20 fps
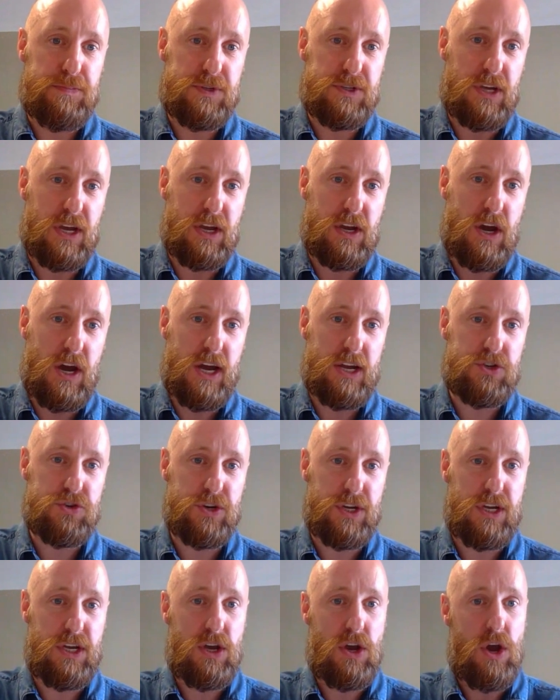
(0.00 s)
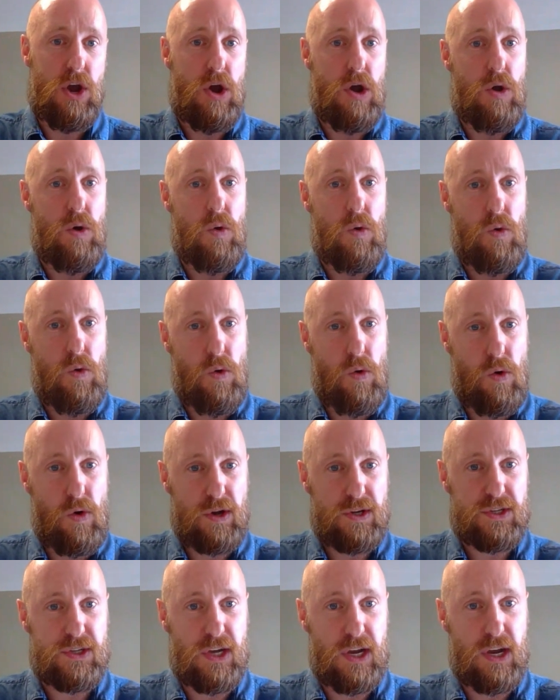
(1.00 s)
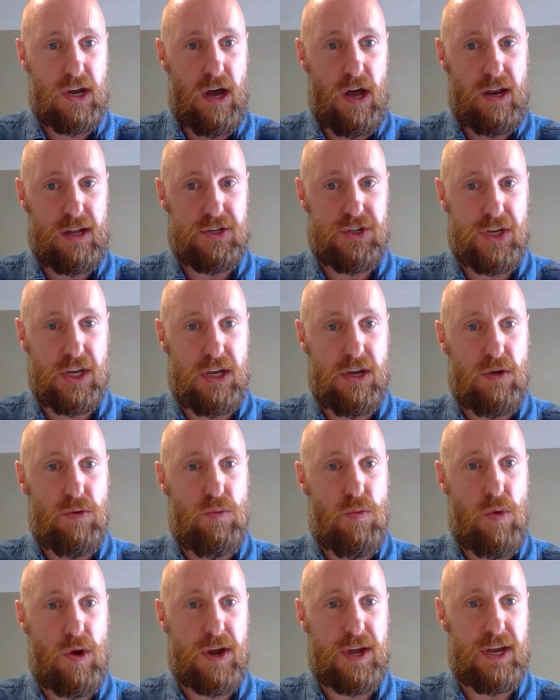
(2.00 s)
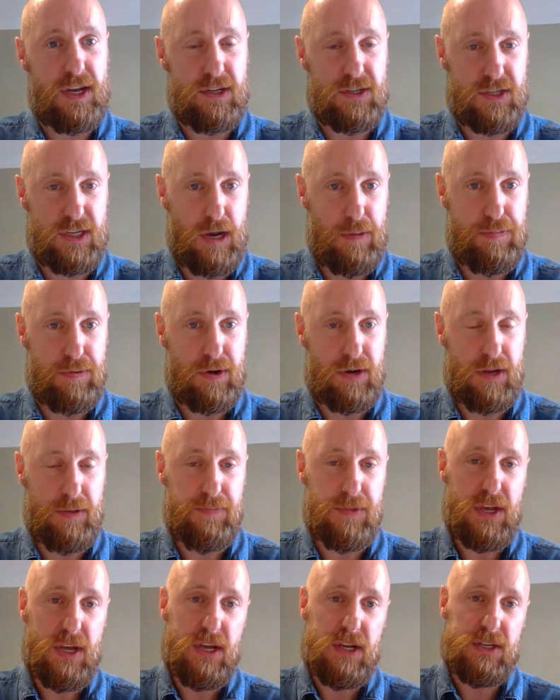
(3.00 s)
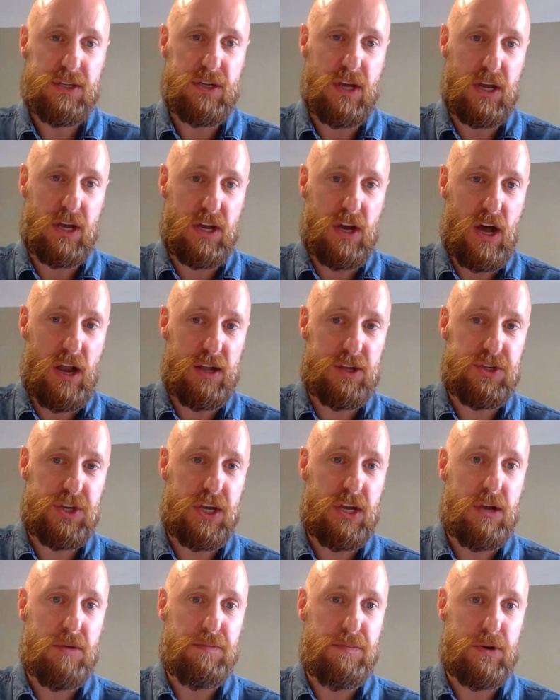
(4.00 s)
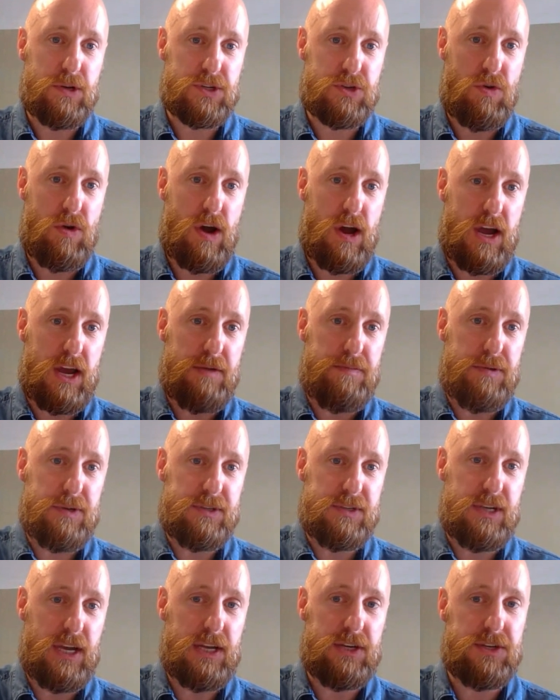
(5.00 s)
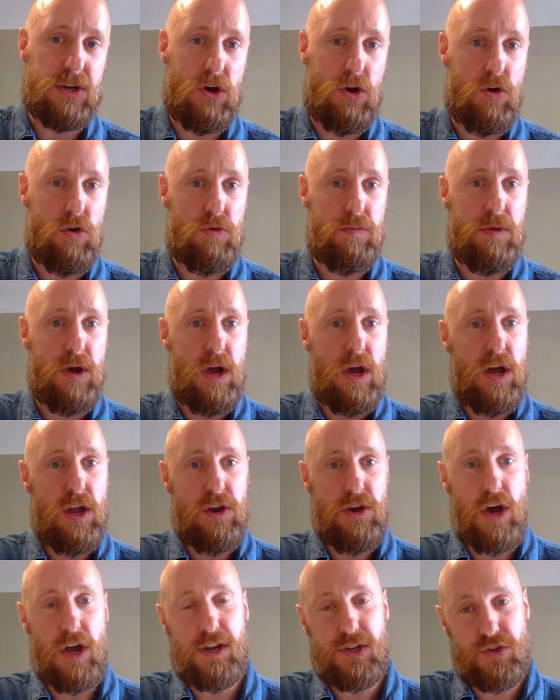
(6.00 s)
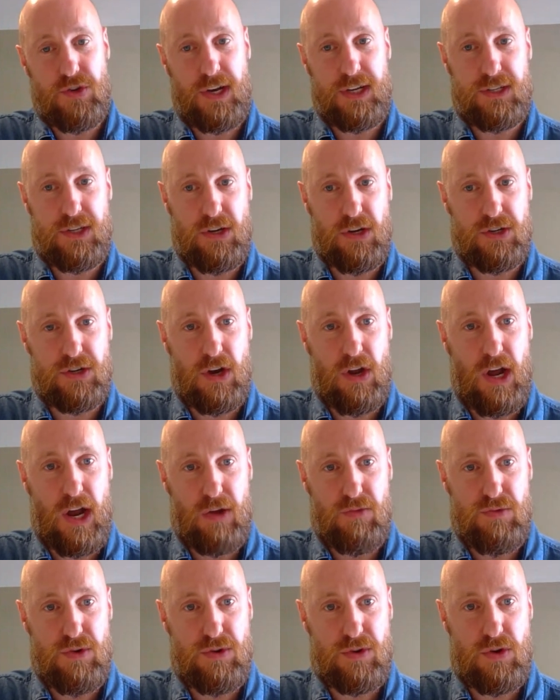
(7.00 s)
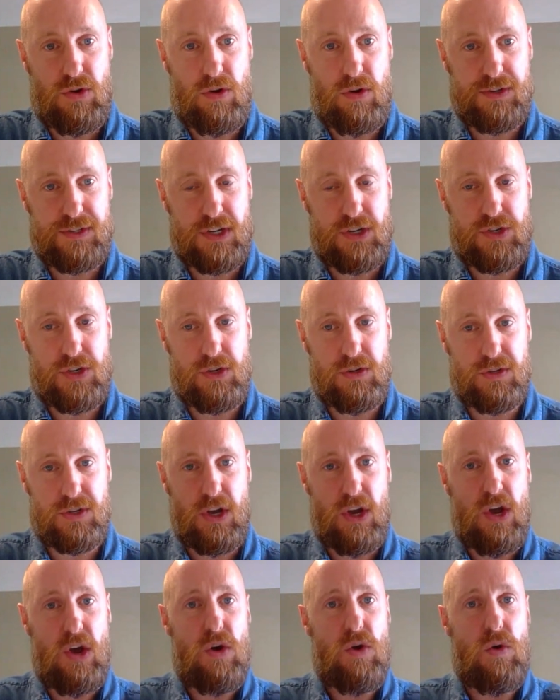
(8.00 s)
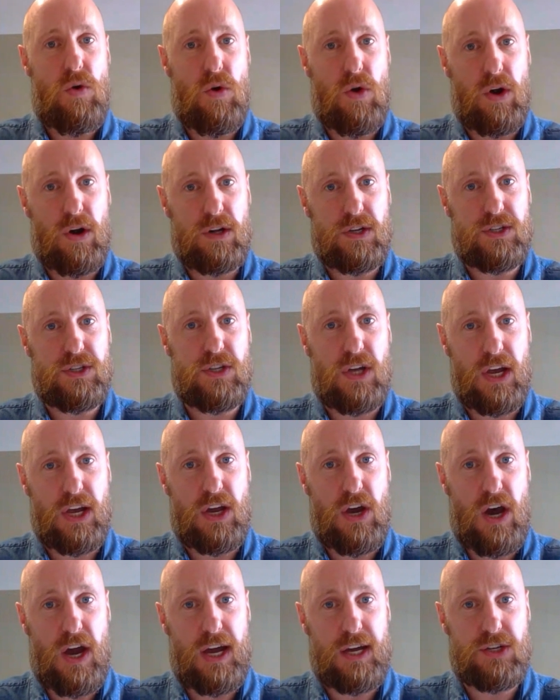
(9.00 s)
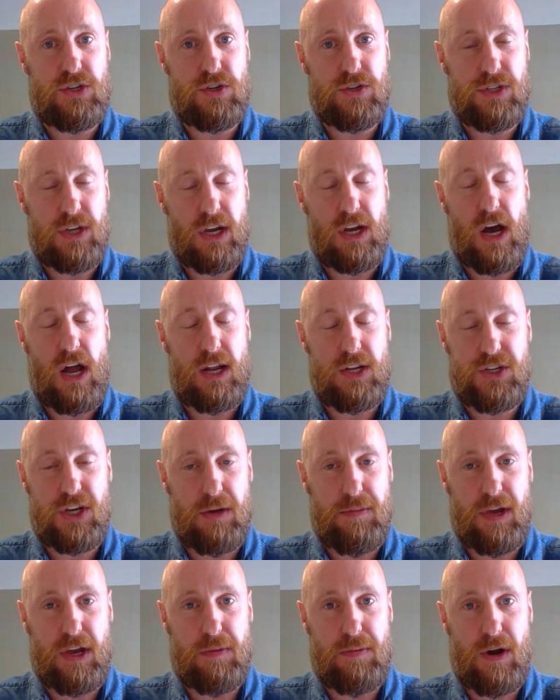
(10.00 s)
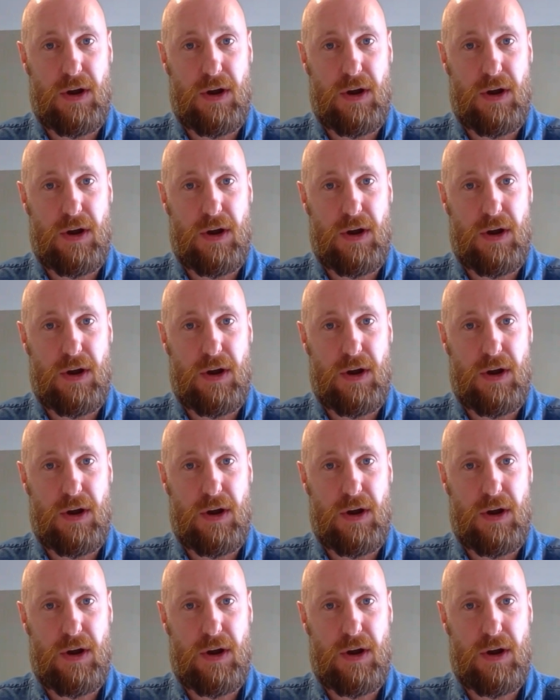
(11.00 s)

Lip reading: psychiatry or psychology working separately. Psychology, prescribe, send home, not address the underlying root cause issues, or psychology,